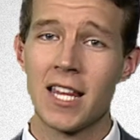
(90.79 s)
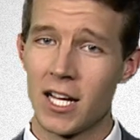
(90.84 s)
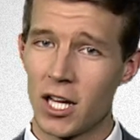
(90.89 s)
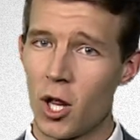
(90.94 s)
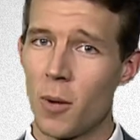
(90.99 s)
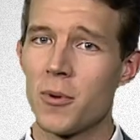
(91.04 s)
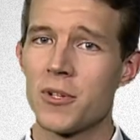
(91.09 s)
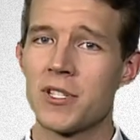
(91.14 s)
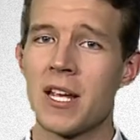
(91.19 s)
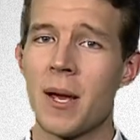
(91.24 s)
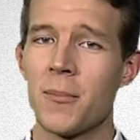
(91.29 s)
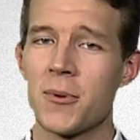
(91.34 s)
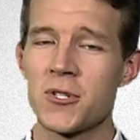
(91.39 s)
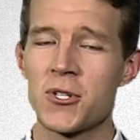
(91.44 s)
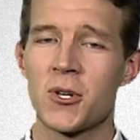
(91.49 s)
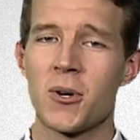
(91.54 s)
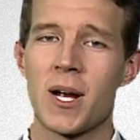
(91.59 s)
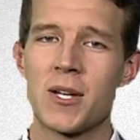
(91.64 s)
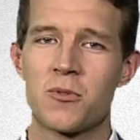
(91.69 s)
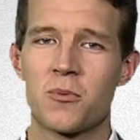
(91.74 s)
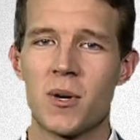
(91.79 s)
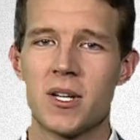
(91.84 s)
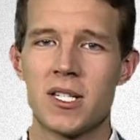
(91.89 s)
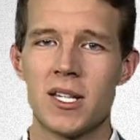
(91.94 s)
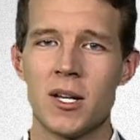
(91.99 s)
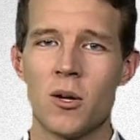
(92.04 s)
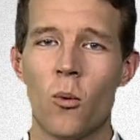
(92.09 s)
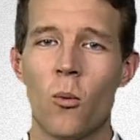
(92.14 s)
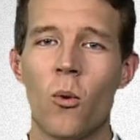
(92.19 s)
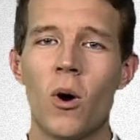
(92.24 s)
the global temperature has
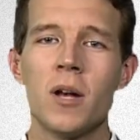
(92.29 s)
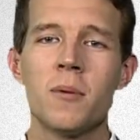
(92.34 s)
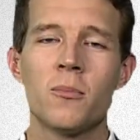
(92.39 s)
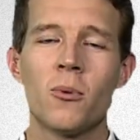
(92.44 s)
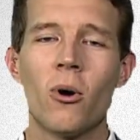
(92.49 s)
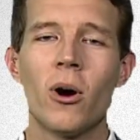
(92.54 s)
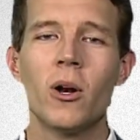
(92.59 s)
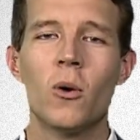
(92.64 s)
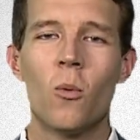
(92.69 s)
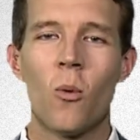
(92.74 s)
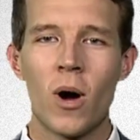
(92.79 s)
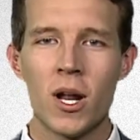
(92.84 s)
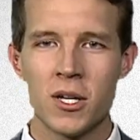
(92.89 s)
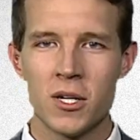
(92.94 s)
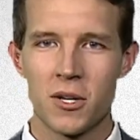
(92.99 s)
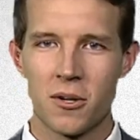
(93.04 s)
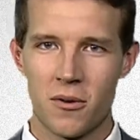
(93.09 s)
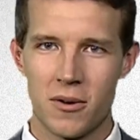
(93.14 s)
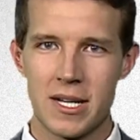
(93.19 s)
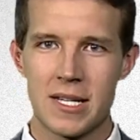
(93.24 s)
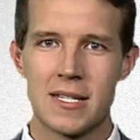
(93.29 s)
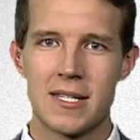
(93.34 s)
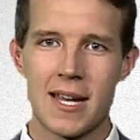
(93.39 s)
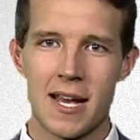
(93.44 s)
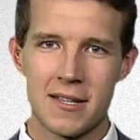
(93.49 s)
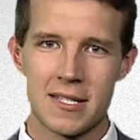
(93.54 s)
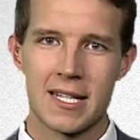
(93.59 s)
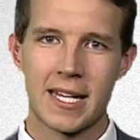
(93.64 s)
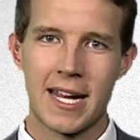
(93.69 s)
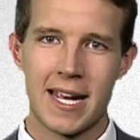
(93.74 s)
risen 1.1 degrees
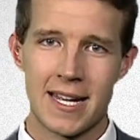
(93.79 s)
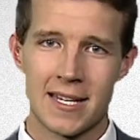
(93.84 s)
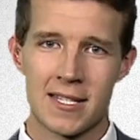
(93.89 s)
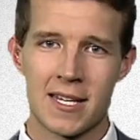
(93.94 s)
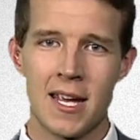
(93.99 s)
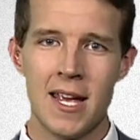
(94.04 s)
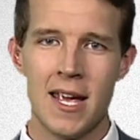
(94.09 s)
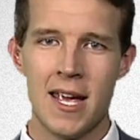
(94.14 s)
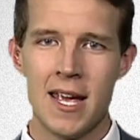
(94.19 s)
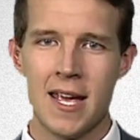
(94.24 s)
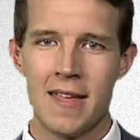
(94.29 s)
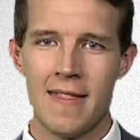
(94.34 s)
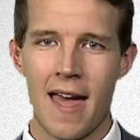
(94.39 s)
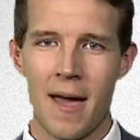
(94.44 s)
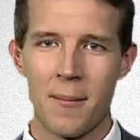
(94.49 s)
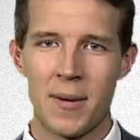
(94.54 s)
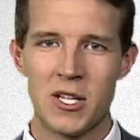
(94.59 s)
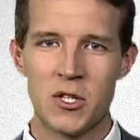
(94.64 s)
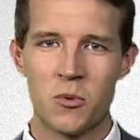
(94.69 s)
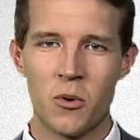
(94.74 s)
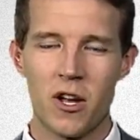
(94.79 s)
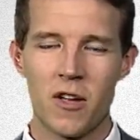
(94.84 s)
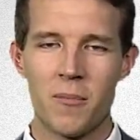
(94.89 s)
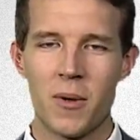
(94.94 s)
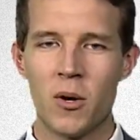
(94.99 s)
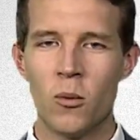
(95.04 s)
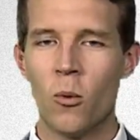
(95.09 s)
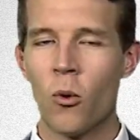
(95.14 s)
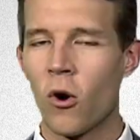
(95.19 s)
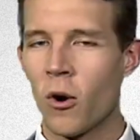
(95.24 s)
Celsius. That means we've
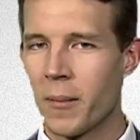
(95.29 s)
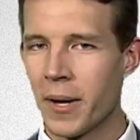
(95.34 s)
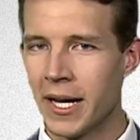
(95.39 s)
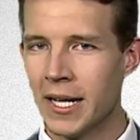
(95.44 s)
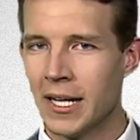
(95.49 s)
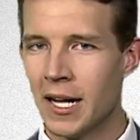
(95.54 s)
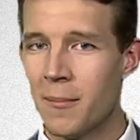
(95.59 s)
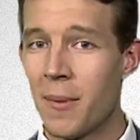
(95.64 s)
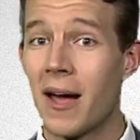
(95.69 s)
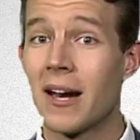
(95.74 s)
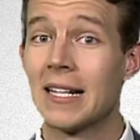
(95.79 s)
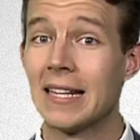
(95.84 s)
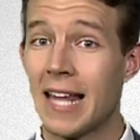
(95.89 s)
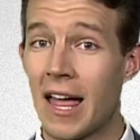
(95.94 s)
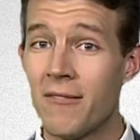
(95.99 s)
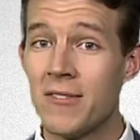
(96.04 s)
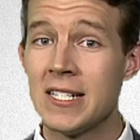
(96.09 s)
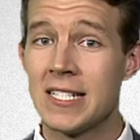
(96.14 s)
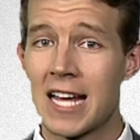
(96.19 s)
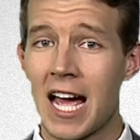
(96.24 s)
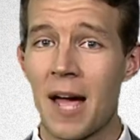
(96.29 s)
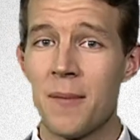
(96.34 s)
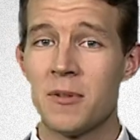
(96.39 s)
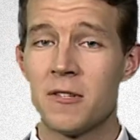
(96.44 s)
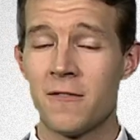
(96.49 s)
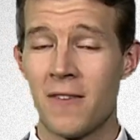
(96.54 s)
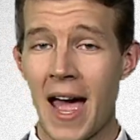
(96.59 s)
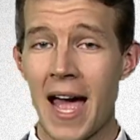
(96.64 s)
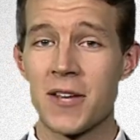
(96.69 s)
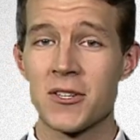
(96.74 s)
been warming about 11
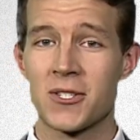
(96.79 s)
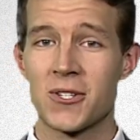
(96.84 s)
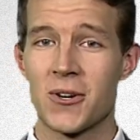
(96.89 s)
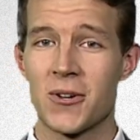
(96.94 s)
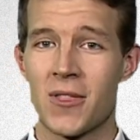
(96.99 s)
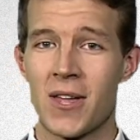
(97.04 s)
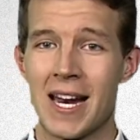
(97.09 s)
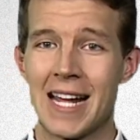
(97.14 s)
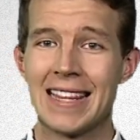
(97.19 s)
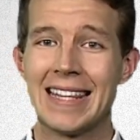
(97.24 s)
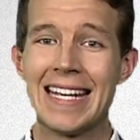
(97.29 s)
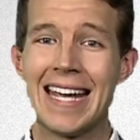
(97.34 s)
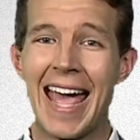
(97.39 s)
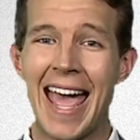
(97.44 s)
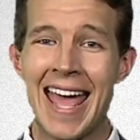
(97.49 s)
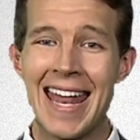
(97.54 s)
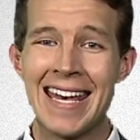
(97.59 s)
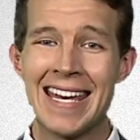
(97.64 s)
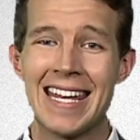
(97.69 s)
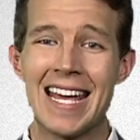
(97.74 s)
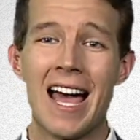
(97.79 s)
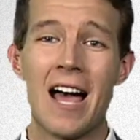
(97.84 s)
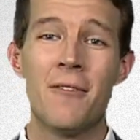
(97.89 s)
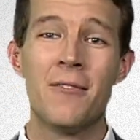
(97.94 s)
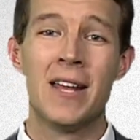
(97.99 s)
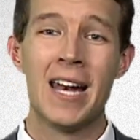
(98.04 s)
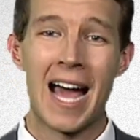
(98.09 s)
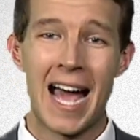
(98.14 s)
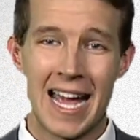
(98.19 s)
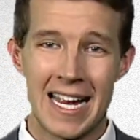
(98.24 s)
times faster than at the end
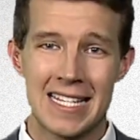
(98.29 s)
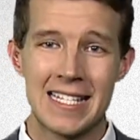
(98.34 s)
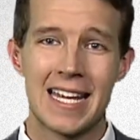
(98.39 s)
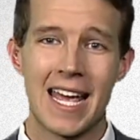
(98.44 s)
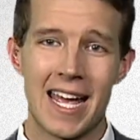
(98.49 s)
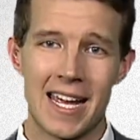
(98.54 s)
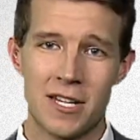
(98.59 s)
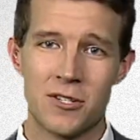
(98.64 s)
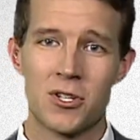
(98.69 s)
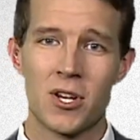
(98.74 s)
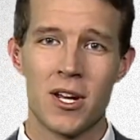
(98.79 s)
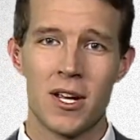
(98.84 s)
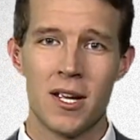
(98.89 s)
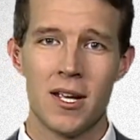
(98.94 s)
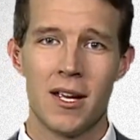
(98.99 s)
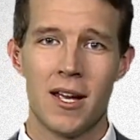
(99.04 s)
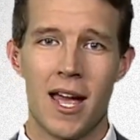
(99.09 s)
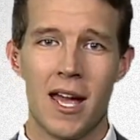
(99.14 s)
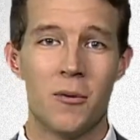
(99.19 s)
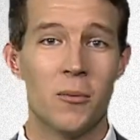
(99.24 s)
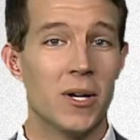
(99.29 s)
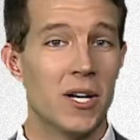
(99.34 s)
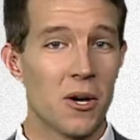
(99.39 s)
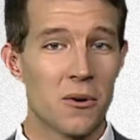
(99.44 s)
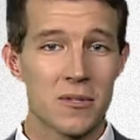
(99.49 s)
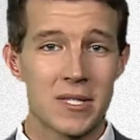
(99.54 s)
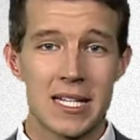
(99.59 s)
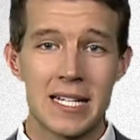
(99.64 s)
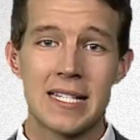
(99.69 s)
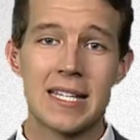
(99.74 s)
of an ice age. And we
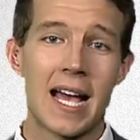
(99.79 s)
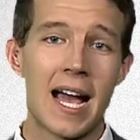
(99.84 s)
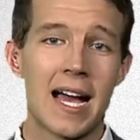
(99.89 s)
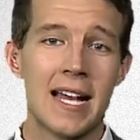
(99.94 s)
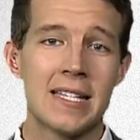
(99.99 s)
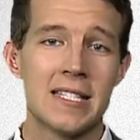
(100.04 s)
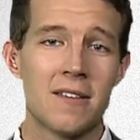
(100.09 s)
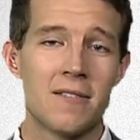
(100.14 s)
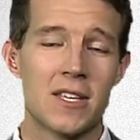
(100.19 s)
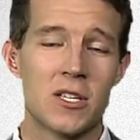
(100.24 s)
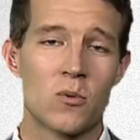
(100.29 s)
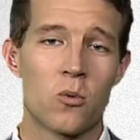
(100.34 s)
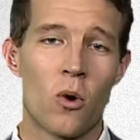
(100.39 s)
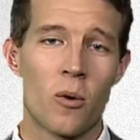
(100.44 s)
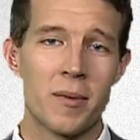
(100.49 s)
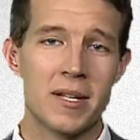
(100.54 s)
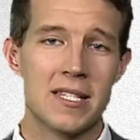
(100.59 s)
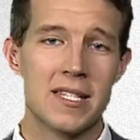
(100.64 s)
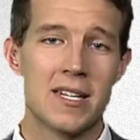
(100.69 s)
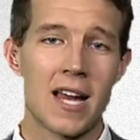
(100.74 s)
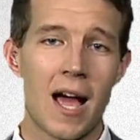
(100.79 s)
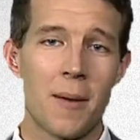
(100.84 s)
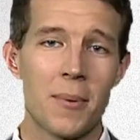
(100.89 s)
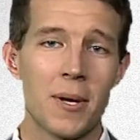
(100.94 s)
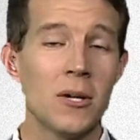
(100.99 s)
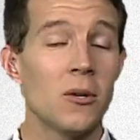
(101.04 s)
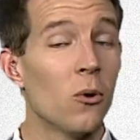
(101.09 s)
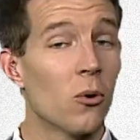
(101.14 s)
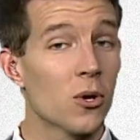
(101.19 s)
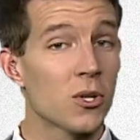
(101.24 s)
don't see signs of this warming
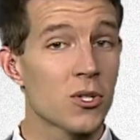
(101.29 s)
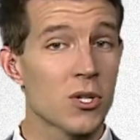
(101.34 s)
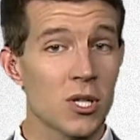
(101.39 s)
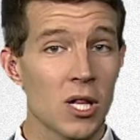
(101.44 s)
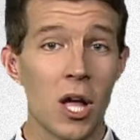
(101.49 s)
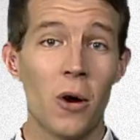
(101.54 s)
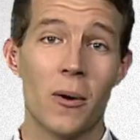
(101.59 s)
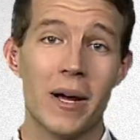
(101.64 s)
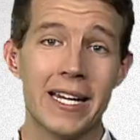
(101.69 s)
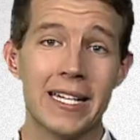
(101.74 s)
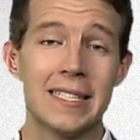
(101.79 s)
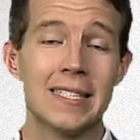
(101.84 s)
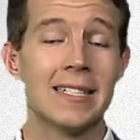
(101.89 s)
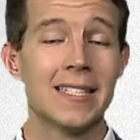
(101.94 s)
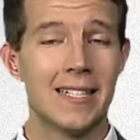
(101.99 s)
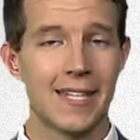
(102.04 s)
stopping or slowing